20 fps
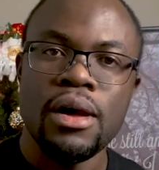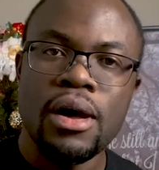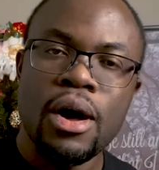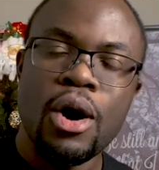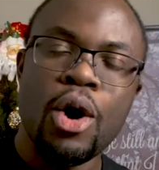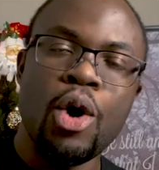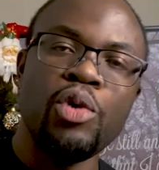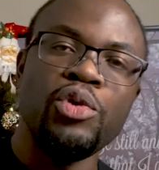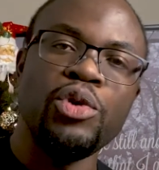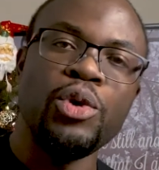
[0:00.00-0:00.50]

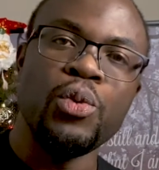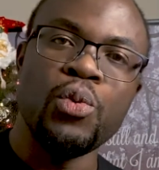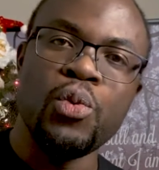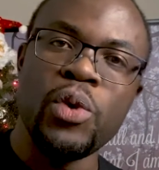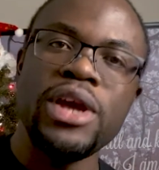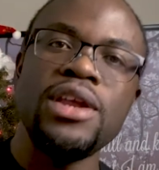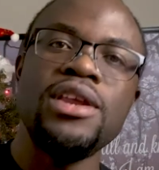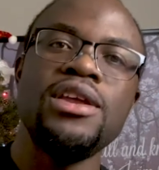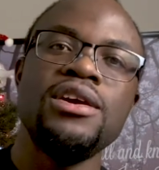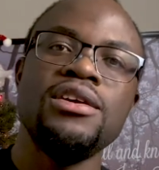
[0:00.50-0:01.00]
on the
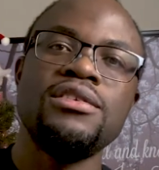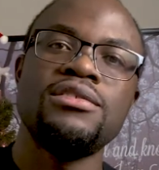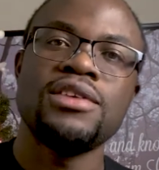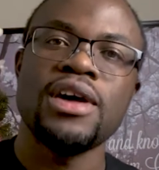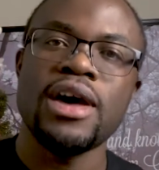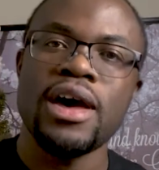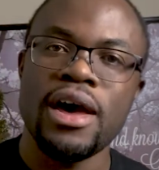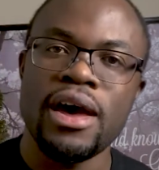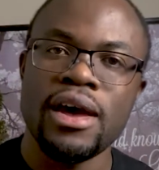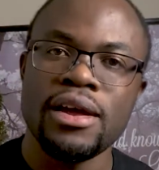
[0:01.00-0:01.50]
winning
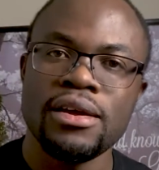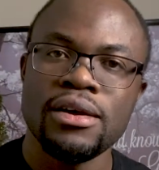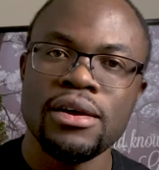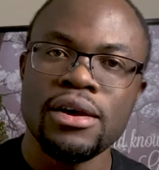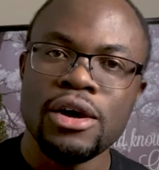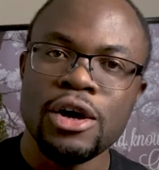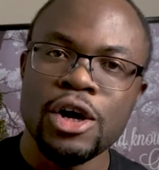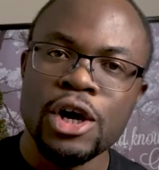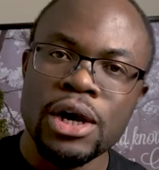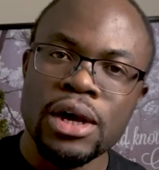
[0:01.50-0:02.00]
side
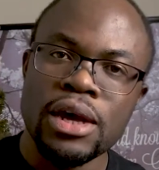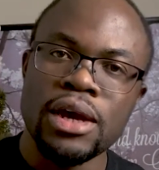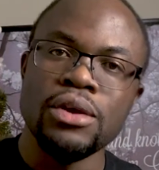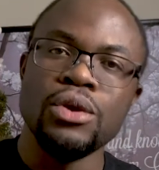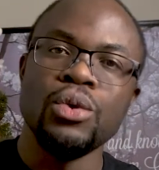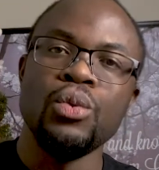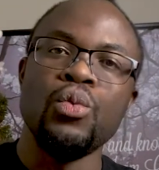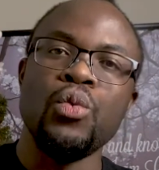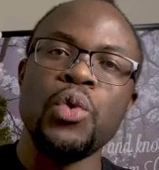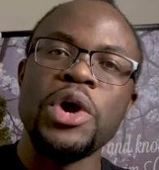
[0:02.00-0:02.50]
in the
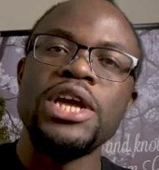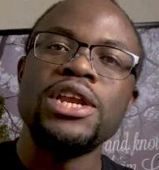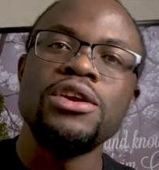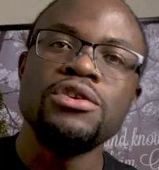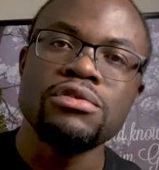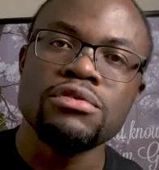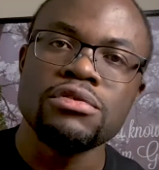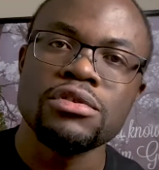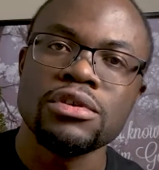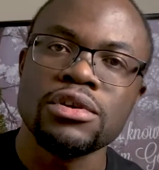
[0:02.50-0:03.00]
winner
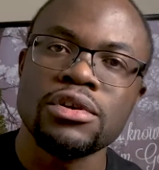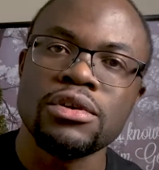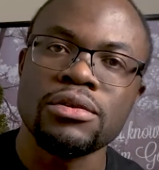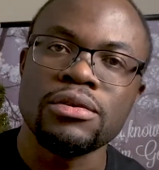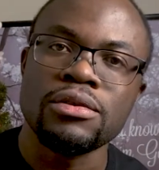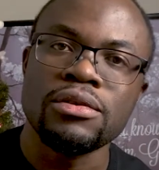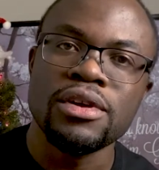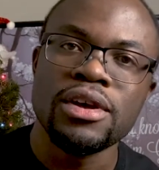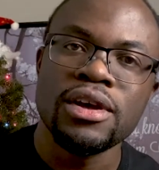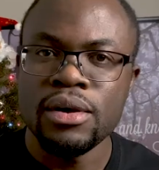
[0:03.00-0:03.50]

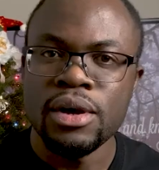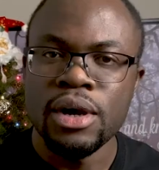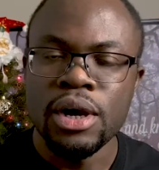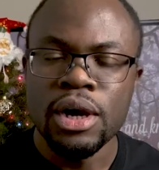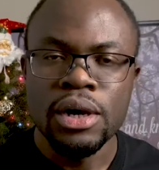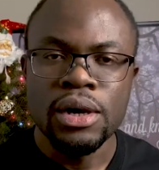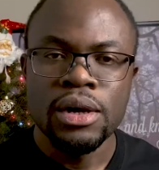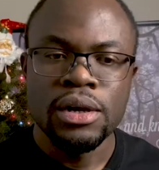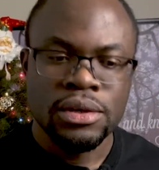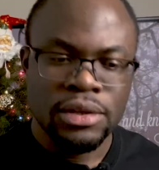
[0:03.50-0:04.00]
circle,
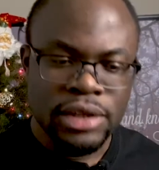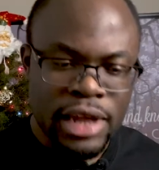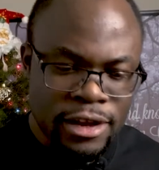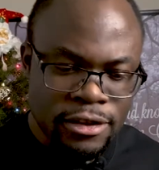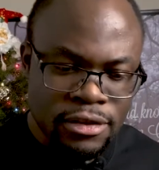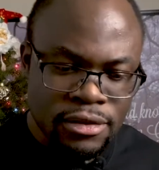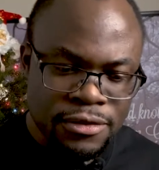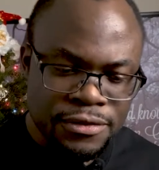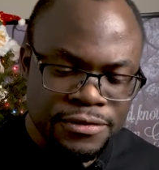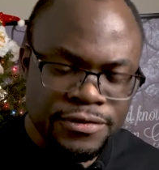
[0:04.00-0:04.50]
not
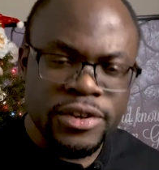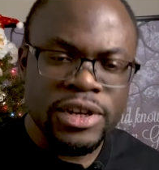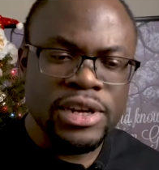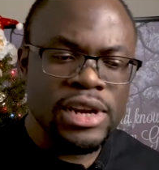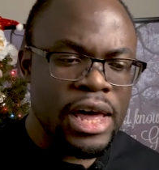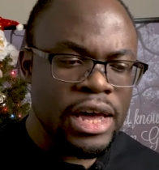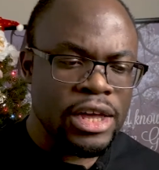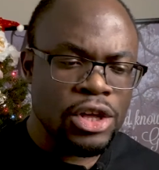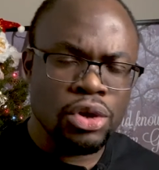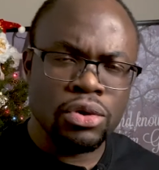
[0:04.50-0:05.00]
to feel
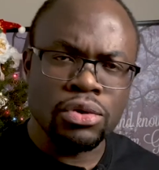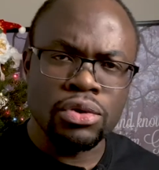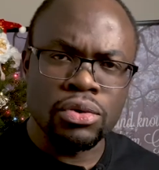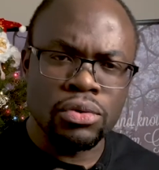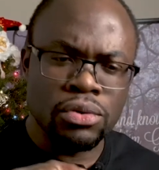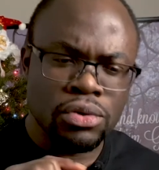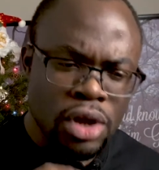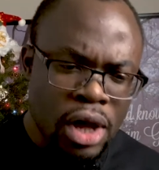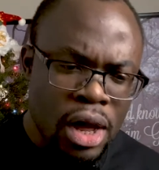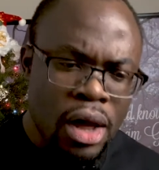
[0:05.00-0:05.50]
like you do
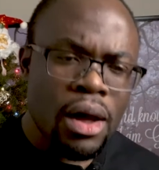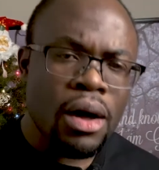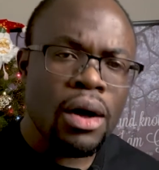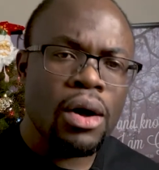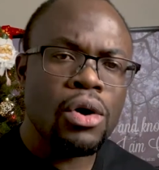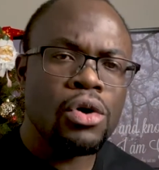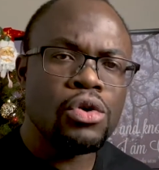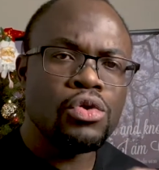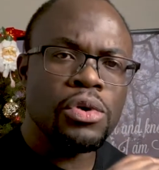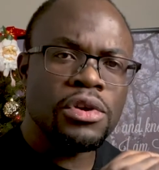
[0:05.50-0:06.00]
not
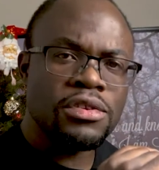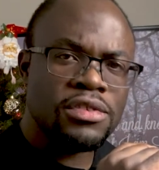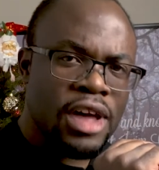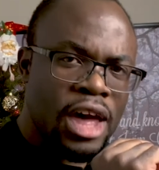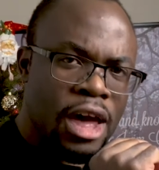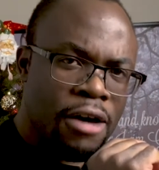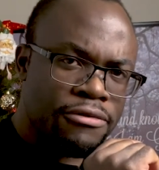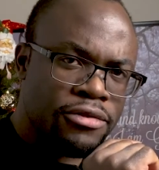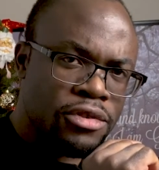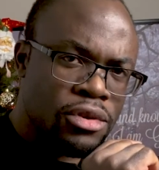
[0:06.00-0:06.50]
always
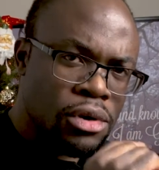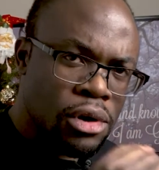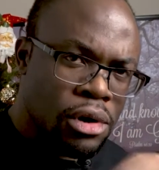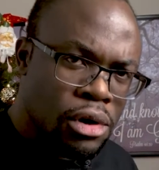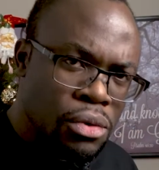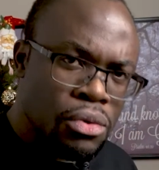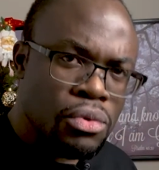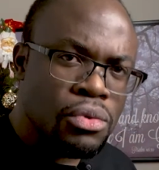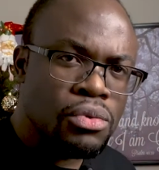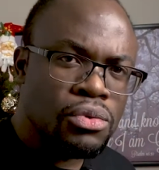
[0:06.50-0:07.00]
have to
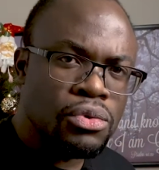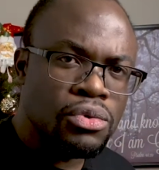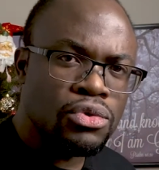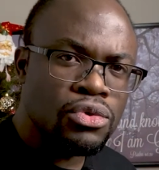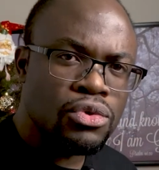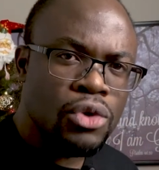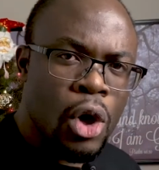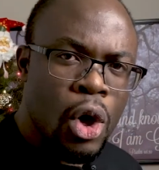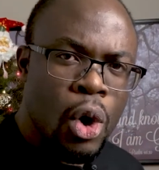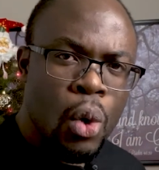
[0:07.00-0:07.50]
lose
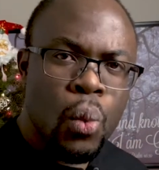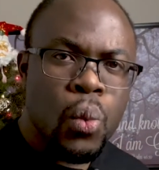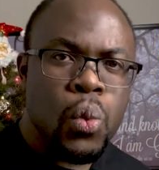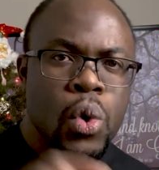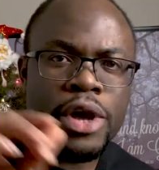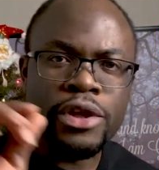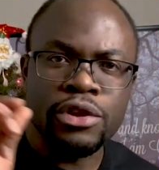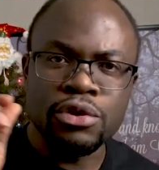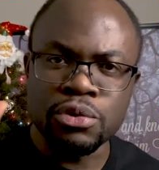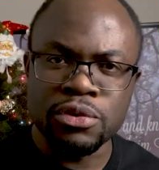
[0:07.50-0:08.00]

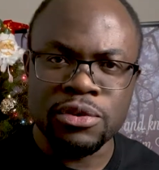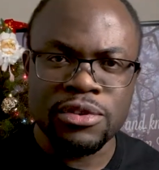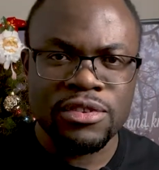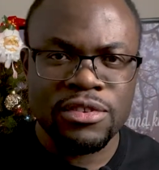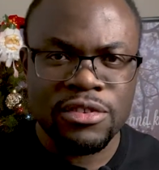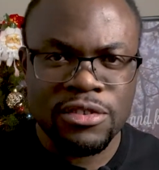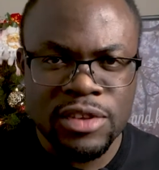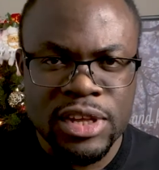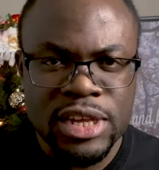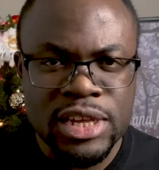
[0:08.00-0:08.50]
when you
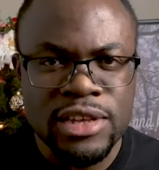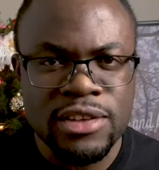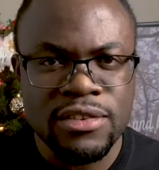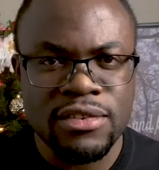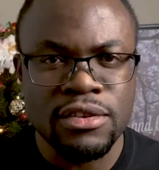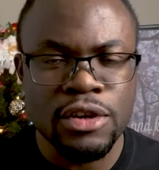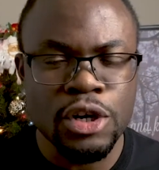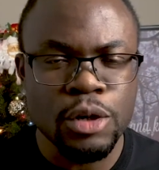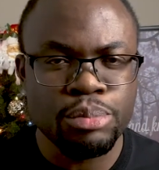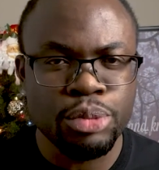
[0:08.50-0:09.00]
seize
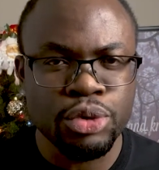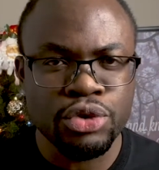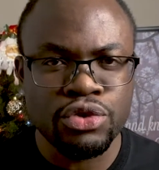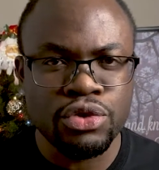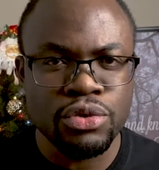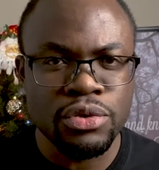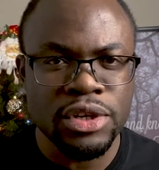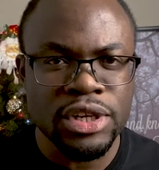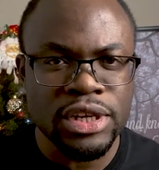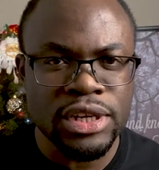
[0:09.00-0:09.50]
the
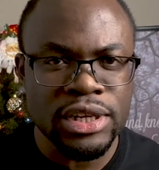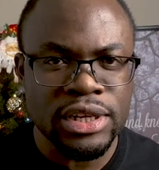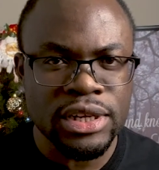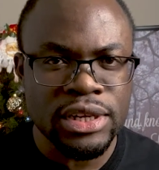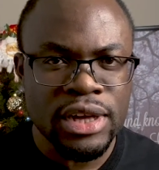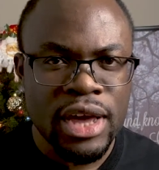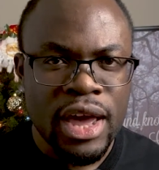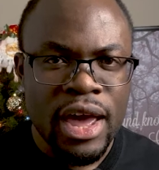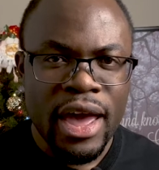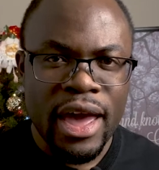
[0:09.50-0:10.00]
opportunity
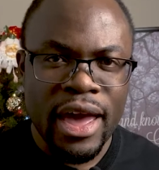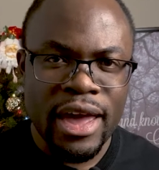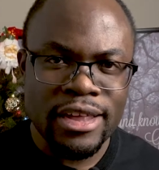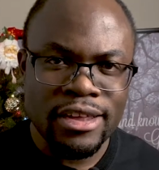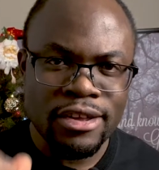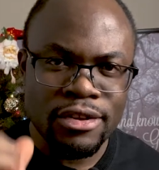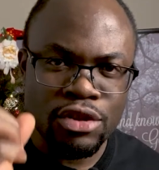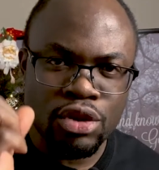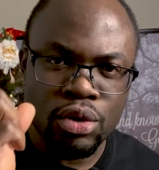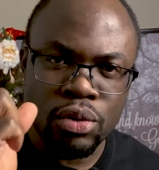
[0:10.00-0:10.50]
and
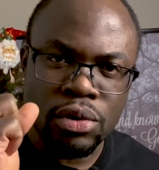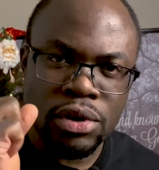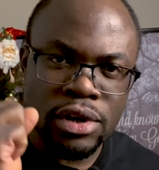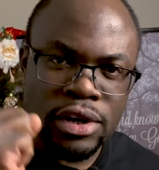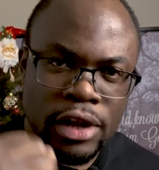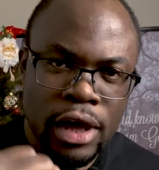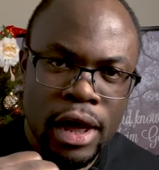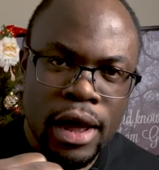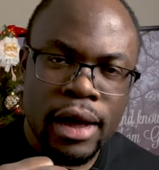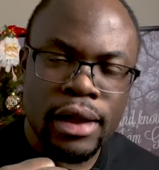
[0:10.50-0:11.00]
you do
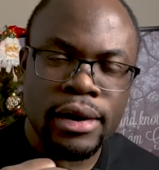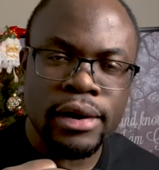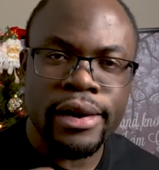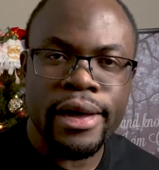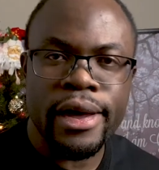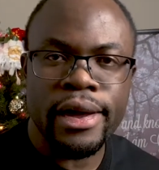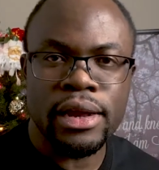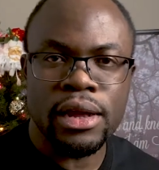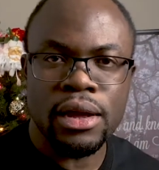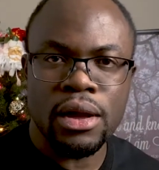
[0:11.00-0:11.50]
not
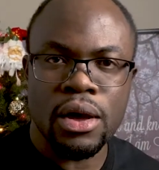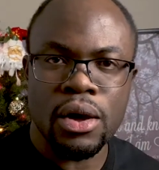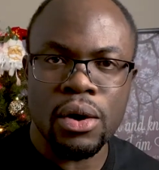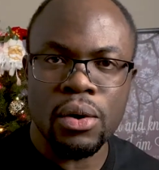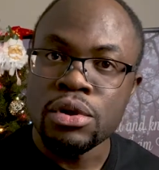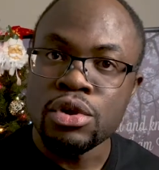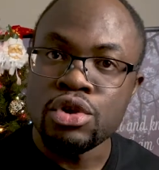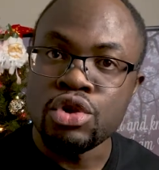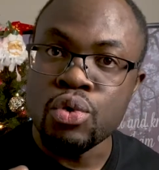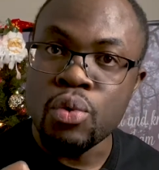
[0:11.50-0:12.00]
let it go.
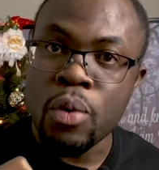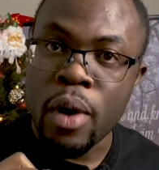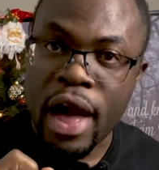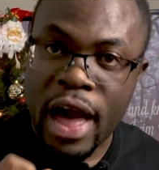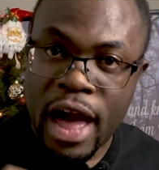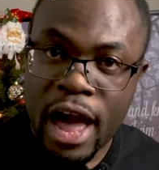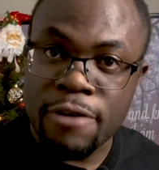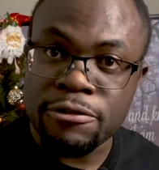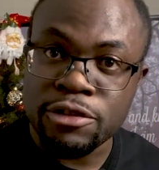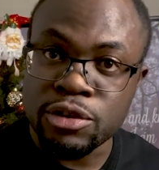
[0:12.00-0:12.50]
You
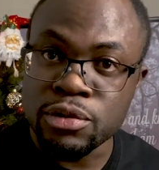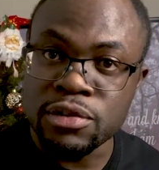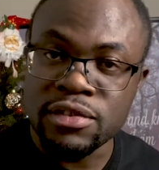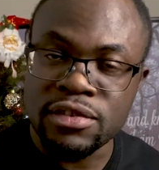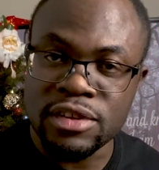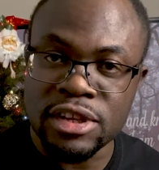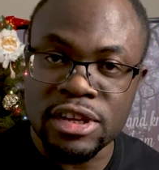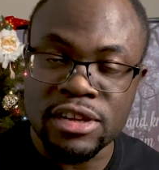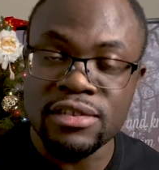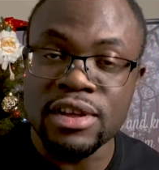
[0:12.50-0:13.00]
have to
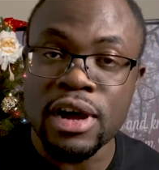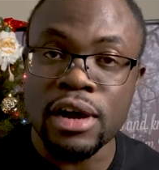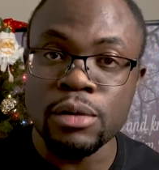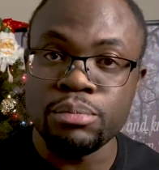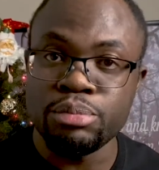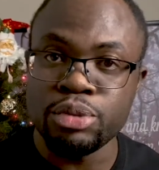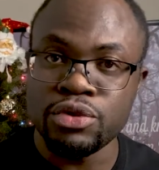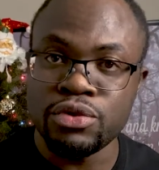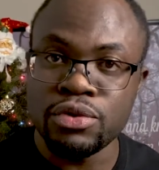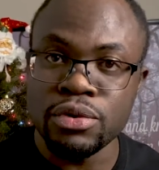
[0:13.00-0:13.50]
seize that
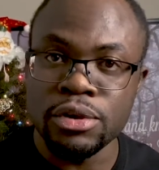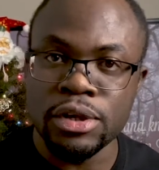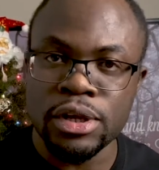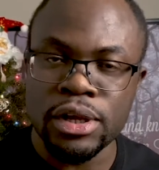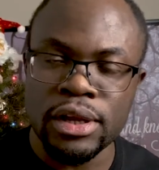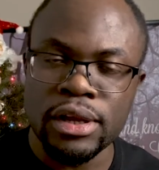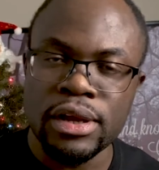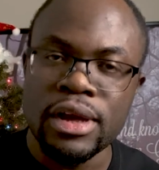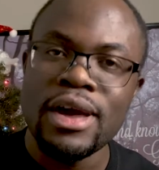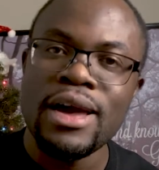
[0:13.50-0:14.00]

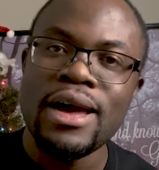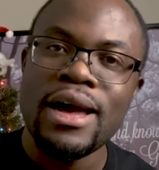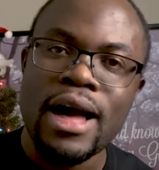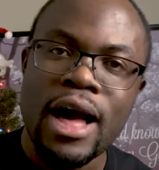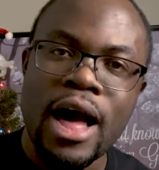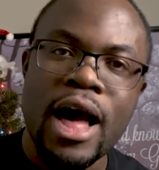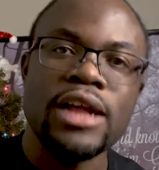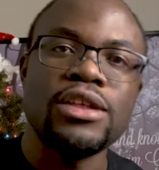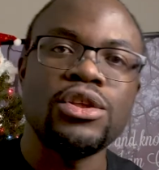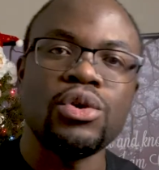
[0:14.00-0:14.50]
opportunity
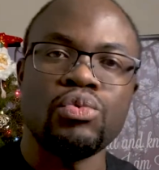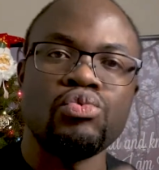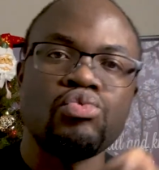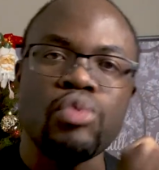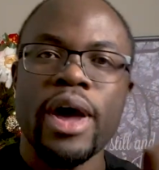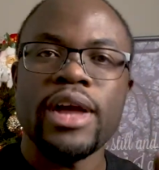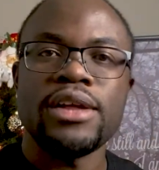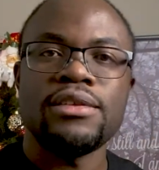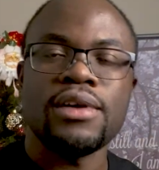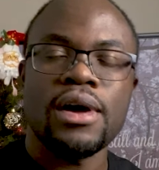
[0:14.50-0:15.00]
at the
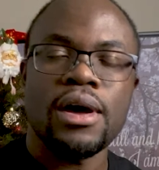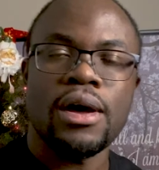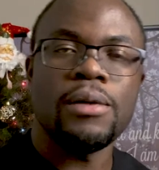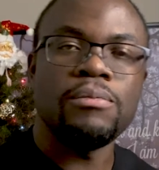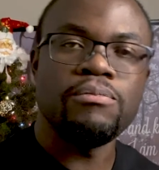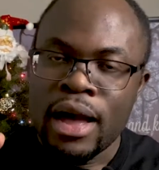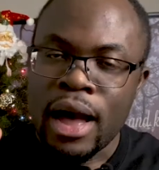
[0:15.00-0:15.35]
right time.